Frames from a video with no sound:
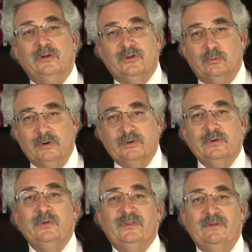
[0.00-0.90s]
to
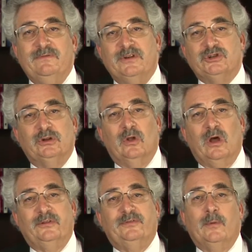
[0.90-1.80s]
reduce the vision
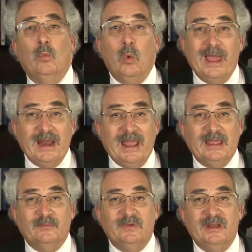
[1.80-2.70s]
loss from wet AMD.